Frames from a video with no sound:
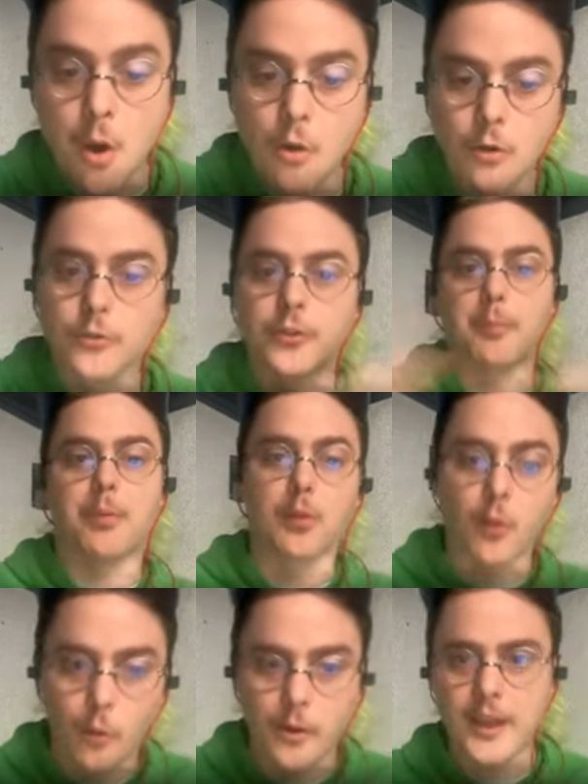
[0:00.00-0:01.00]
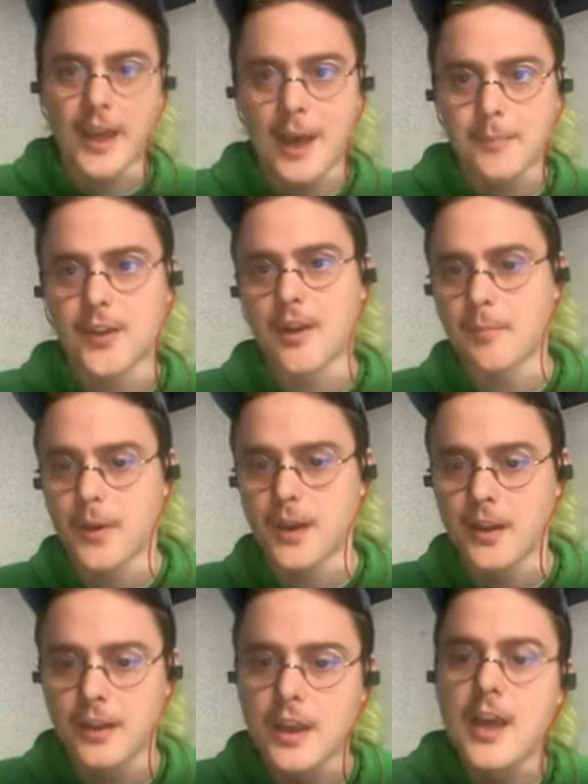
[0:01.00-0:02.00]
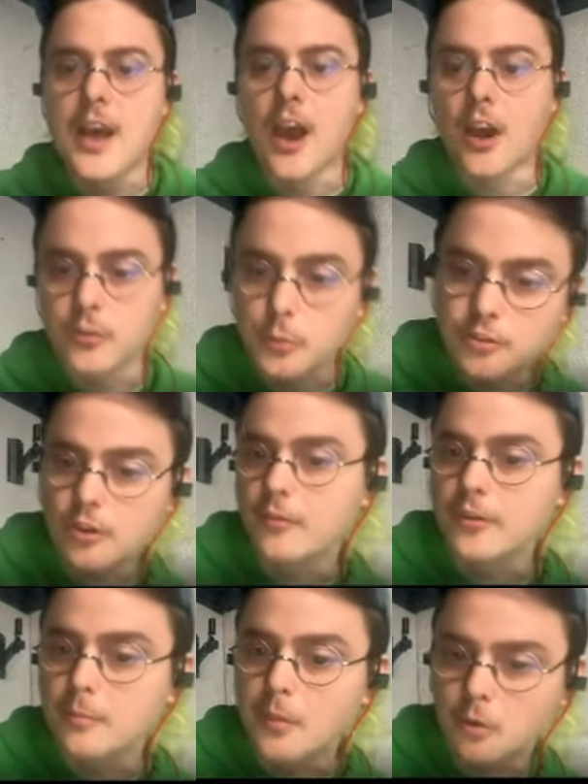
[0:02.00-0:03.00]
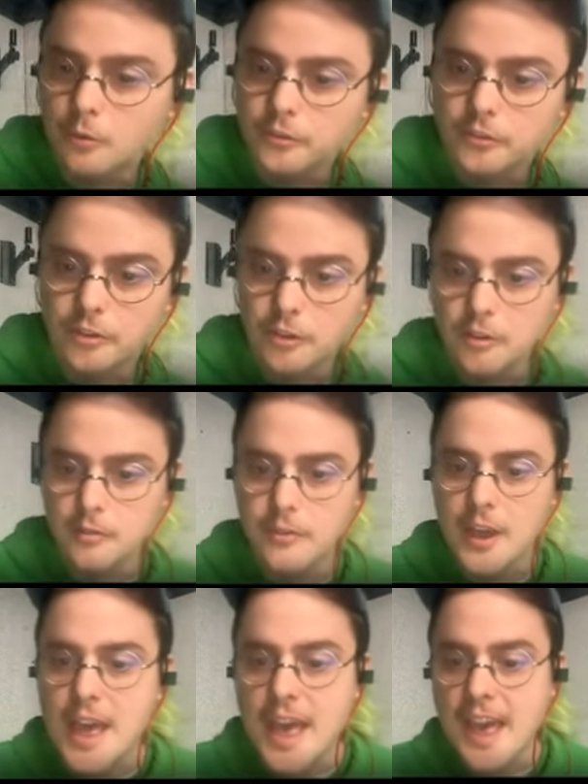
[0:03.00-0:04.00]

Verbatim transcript: modal deploy app.py, I switched over to modal serve.